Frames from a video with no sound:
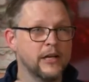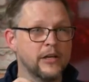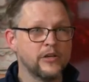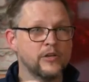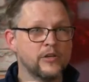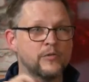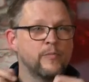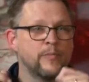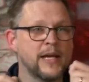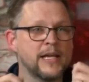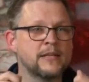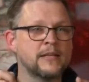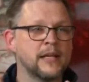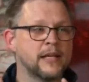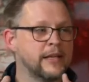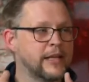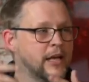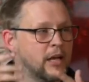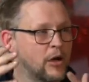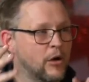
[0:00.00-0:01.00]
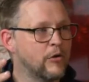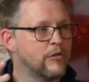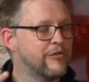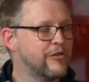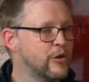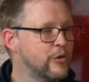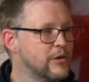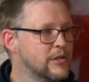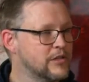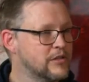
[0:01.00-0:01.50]
Just basically go
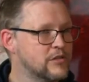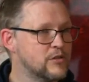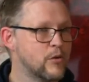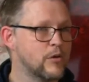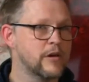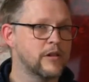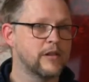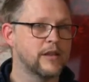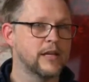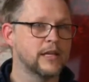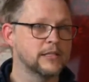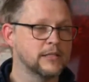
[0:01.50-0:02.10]
through and sort things.